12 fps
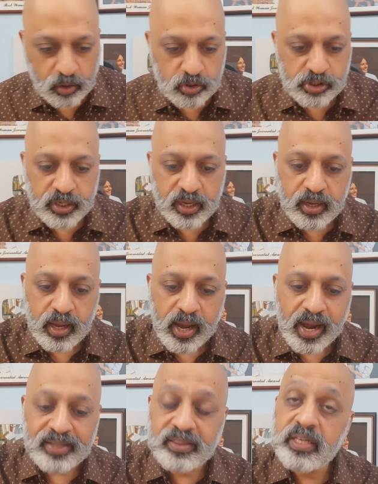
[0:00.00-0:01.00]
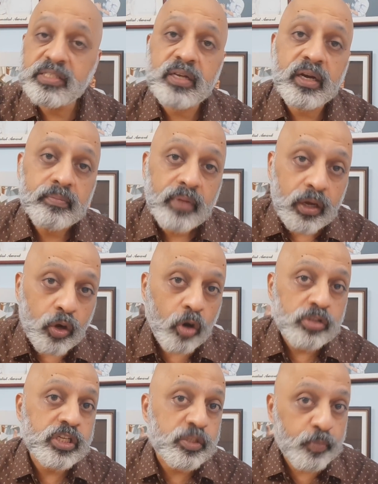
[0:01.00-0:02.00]
ka question hai. And teesra,
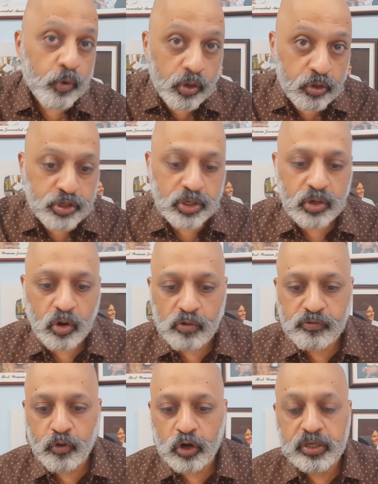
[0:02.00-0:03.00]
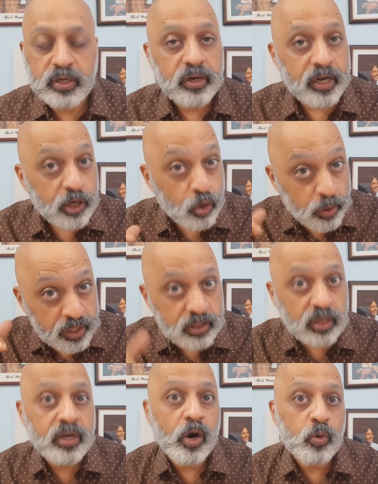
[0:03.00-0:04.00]
causes pollution of water, including
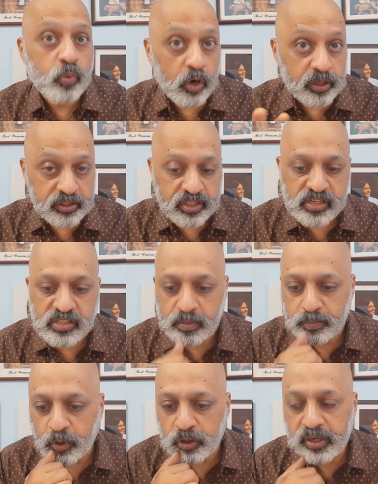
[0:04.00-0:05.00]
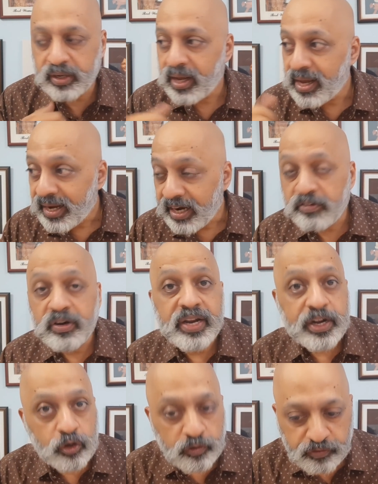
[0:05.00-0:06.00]
the groundwater. This is important. It will
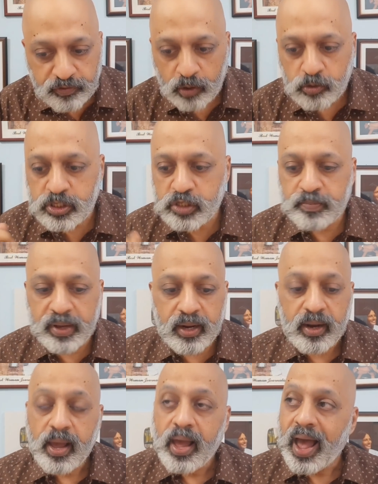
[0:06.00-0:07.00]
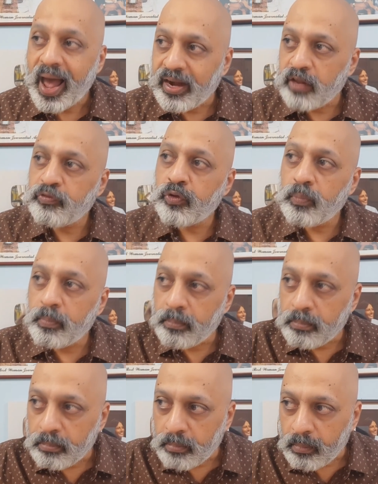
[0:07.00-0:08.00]
lead to foul smell, and if you
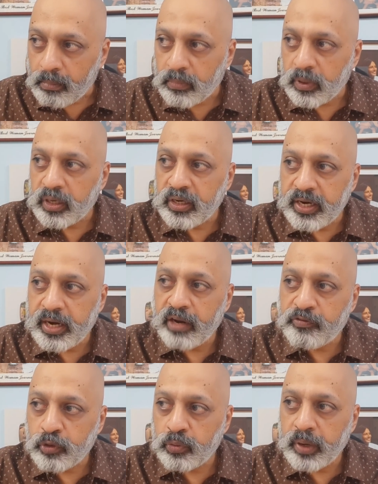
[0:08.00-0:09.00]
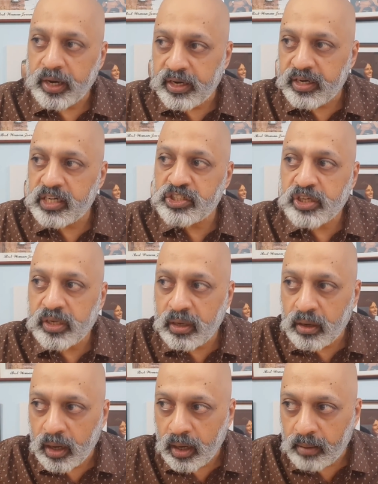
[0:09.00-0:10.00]
indulge
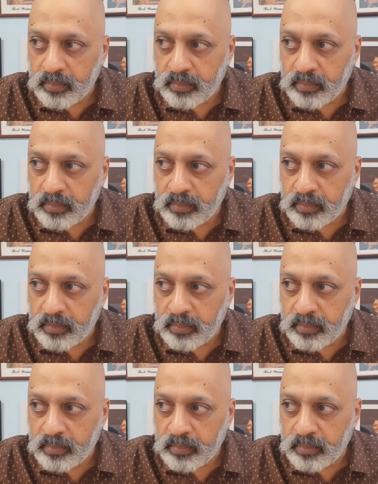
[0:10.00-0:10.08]
in